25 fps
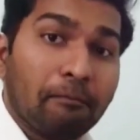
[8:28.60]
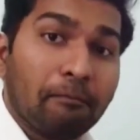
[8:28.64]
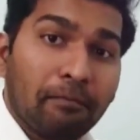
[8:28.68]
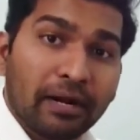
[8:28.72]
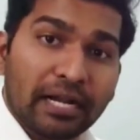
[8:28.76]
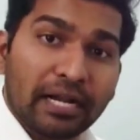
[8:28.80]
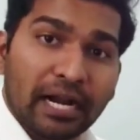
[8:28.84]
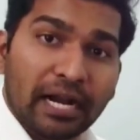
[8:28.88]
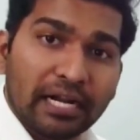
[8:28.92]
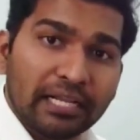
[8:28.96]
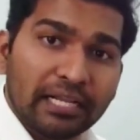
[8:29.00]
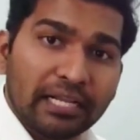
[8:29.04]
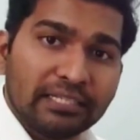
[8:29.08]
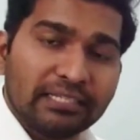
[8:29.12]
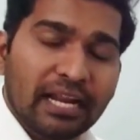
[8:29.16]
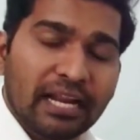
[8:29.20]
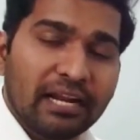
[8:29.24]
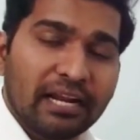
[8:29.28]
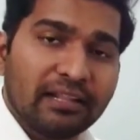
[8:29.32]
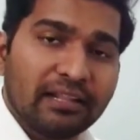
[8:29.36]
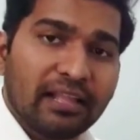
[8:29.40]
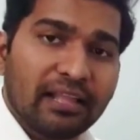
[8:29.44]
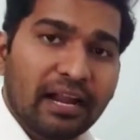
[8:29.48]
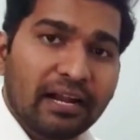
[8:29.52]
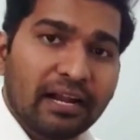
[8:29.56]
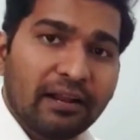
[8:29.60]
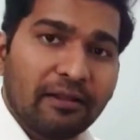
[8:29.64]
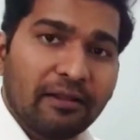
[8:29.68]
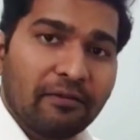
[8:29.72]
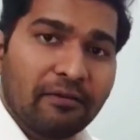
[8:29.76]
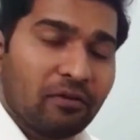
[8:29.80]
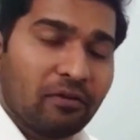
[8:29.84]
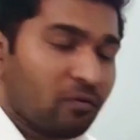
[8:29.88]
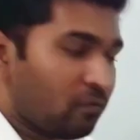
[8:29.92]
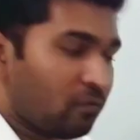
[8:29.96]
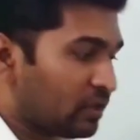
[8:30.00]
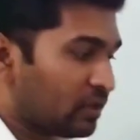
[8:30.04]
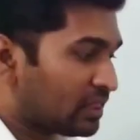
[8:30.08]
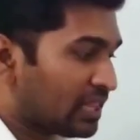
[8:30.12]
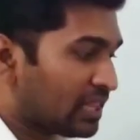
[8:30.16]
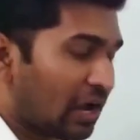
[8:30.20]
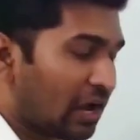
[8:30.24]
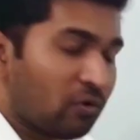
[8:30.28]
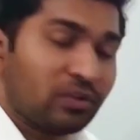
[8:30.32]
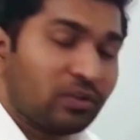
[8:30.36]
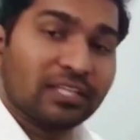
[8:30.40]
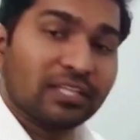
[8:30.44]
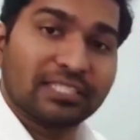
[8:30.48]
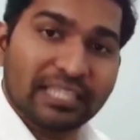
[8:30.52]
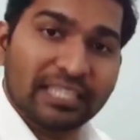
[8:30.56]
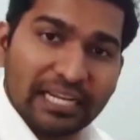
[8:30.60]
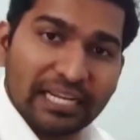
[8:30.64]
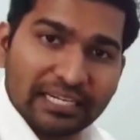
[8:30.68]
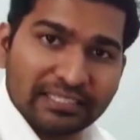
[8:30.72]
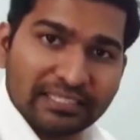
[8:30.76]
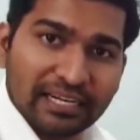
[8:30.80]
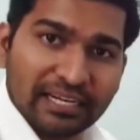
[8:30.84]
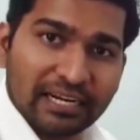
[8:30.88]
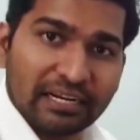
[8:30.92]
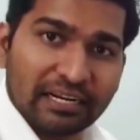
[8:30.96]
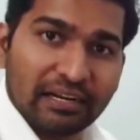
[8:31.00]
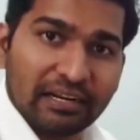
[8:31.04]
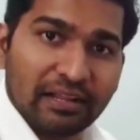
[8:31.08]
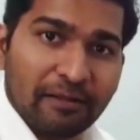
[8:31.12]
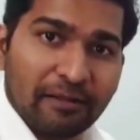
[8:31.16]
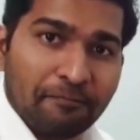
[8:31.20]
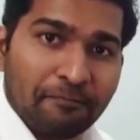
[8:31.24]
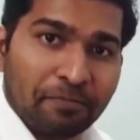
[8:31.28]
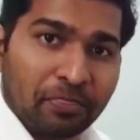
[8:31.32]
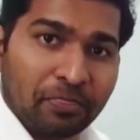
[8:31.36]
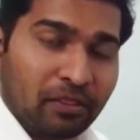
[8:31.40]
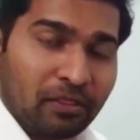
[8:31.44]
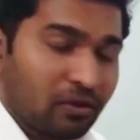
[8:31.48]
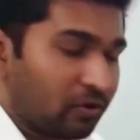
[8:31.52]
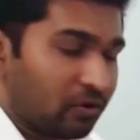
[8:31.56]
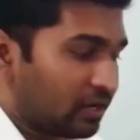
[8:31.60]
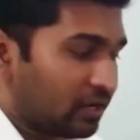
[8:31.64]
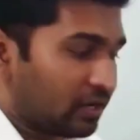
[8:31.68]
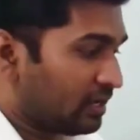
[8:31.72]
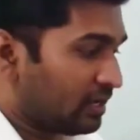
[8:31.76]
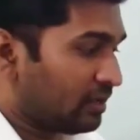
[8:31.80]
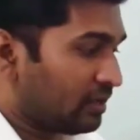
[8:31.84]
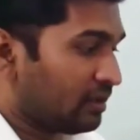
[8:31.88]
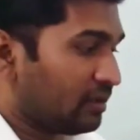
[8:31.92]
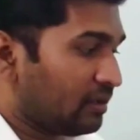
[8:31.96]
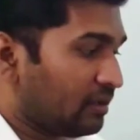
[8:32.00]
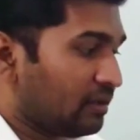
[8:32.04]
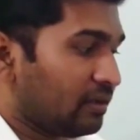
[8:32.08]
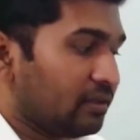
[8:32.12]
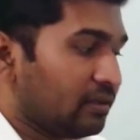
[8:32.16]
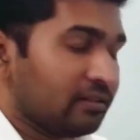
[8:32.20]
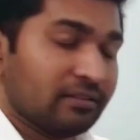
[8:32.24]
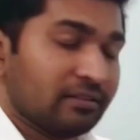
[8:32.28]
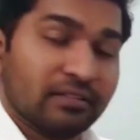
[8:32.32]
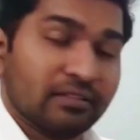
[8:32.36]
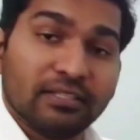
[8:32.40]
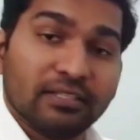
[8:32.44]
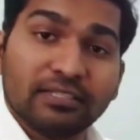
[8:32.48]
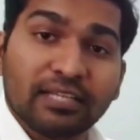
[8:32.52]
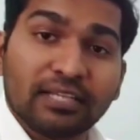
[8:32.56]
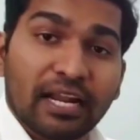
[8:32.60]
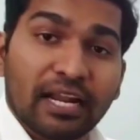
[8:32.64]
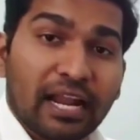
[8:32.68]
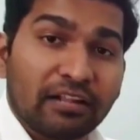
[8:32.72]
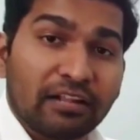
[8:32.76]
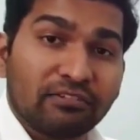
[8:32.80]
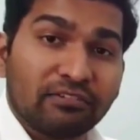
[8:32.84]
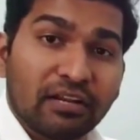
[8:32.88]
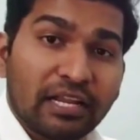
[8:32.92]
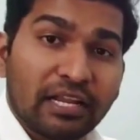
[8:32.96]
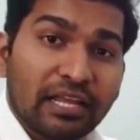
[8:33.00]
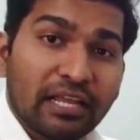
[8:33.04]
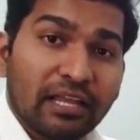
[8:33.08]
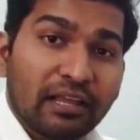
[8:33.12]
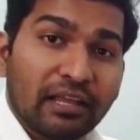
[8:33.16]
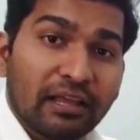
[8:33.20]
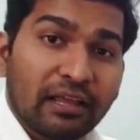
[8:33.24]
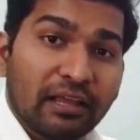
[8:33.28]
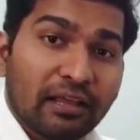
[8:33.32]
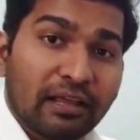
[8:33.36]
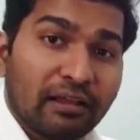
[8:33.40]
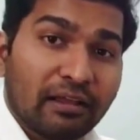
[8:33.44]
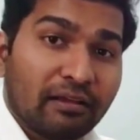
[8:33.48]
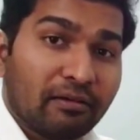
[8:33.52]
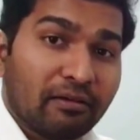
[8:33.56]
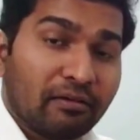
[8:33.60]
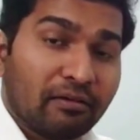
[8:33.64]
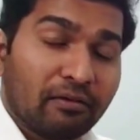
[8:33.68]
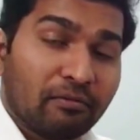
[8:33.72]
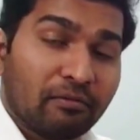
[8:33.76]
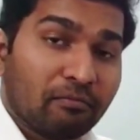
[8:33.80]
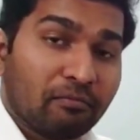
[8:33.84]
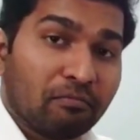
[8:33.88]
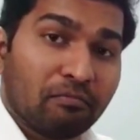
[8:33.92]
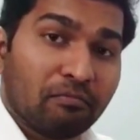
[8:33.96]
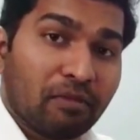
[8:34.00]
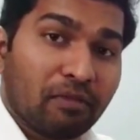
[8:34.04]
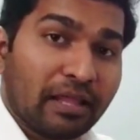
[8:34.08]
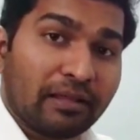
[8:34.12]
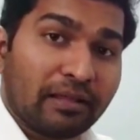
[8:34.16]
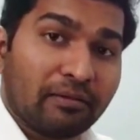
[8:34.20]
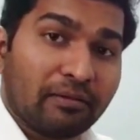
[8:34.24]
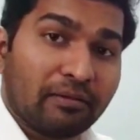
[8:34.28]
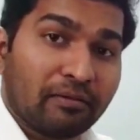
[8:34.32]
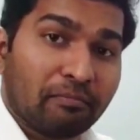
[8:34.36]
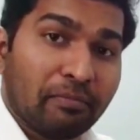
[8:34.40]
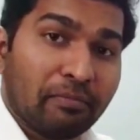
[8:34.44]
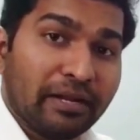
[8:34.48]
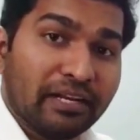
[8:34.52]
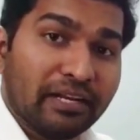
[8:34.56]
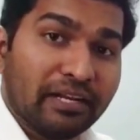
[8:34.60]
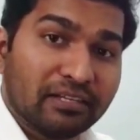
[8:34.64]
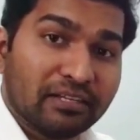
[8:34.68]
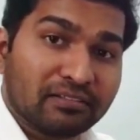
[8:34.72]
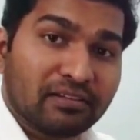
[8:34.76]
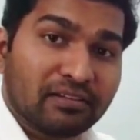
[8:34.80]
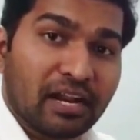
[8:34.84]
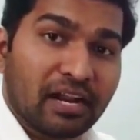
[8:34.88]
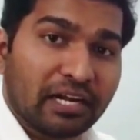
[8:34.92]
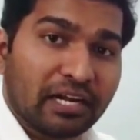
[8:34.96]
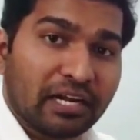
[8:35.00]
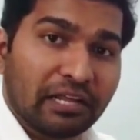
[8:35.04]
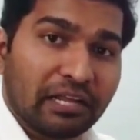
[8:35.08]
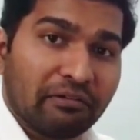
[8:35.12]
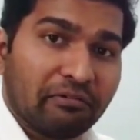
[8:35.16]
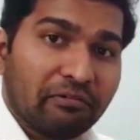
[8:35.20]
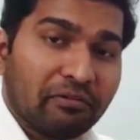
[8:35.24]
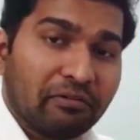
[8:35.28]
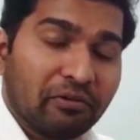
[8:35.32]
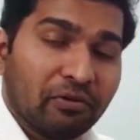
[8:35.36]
But understand that without the skill set, okay, this can actually be destructive.